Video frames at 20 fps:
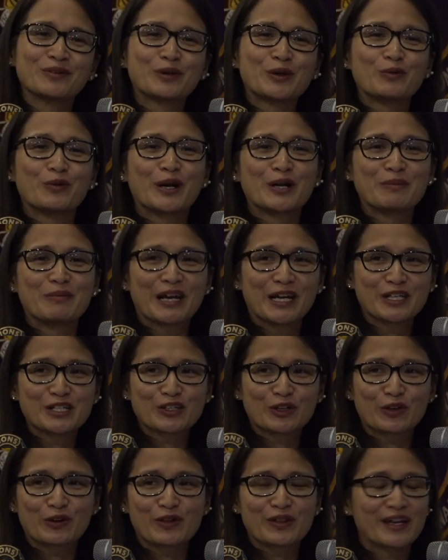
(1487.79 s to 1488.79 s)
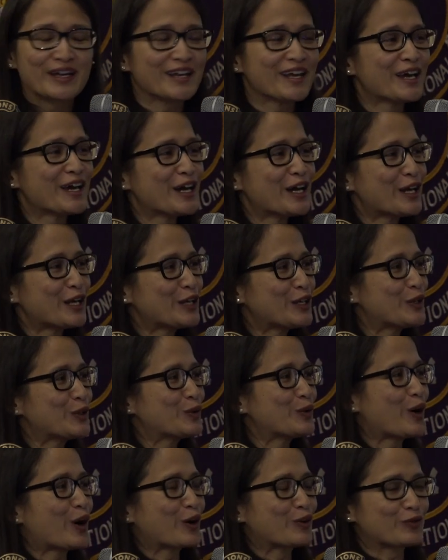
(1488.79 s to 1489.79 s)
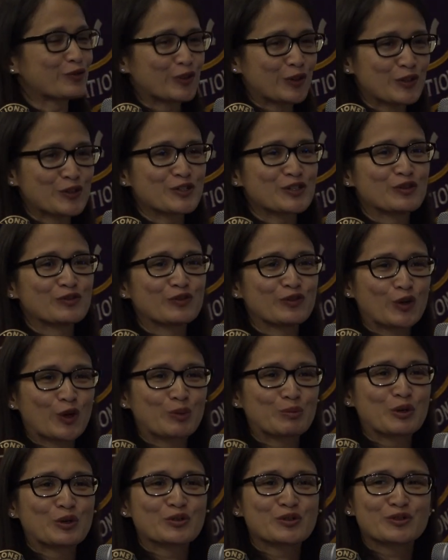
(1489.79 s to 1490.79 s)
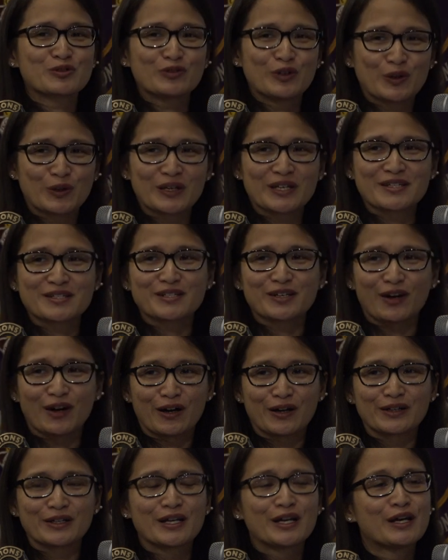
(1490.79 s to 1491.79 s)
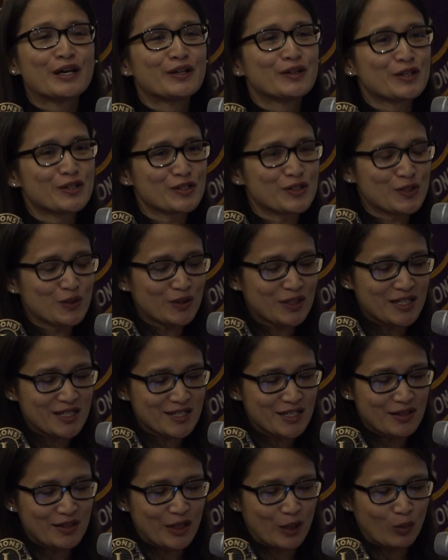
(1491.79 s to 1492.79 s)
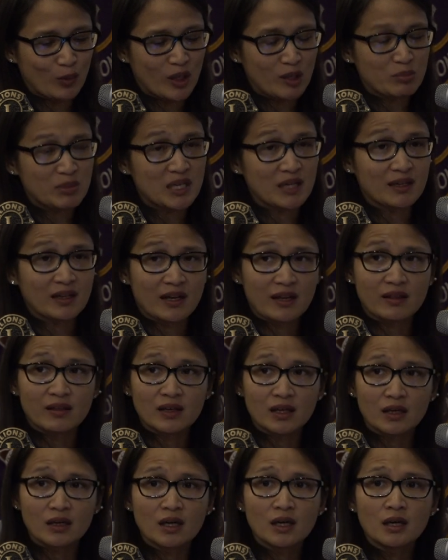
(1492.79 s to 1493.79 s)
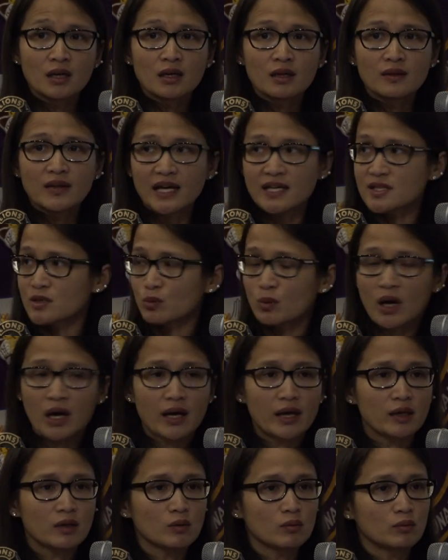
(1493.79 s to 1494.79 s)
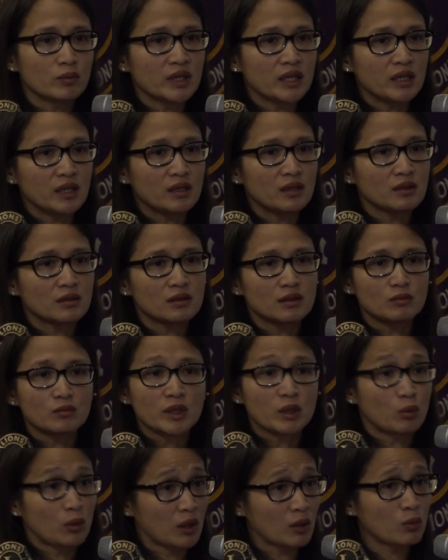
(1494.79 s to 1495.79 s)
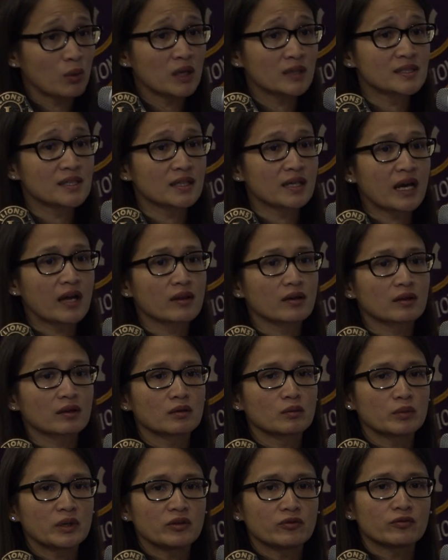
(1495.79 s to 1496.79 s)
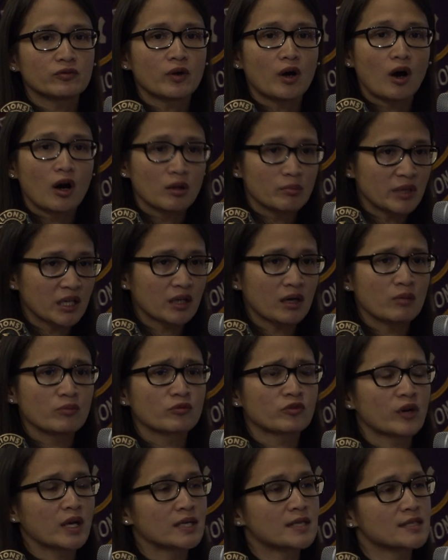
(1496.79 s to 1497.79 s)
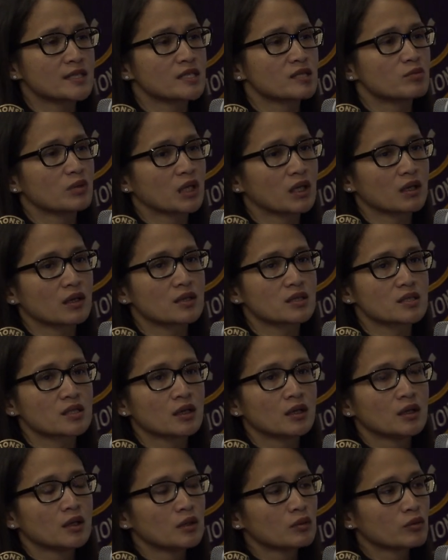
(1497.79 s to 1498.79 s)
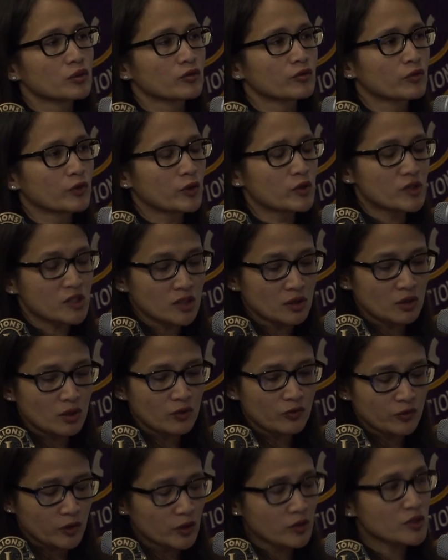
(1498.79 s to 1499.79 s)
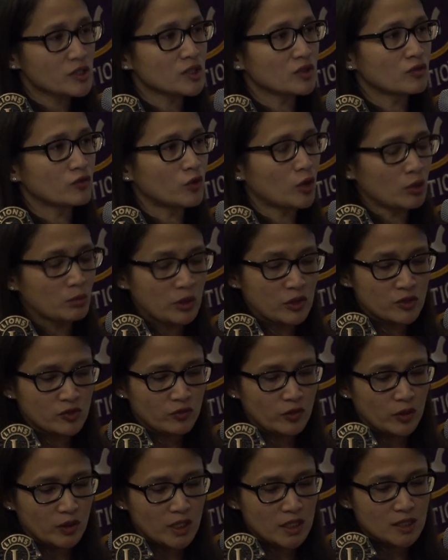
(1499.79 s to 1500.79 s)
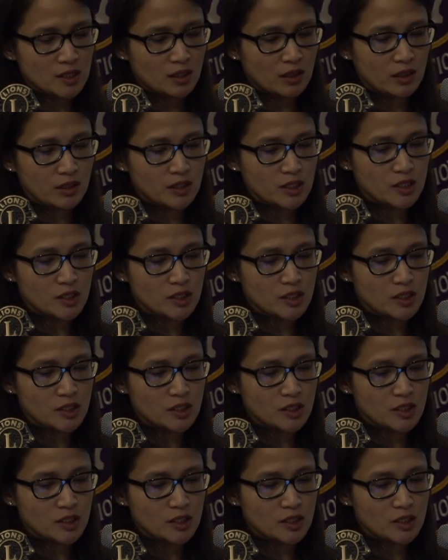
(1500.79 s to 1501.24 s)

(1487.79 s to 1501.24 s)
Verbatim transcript: we want to make sure that you are first and foremost focused on the students and their well-being and i think that's why we we work well together we've all become friends is because we're first and, first and foremost focused on the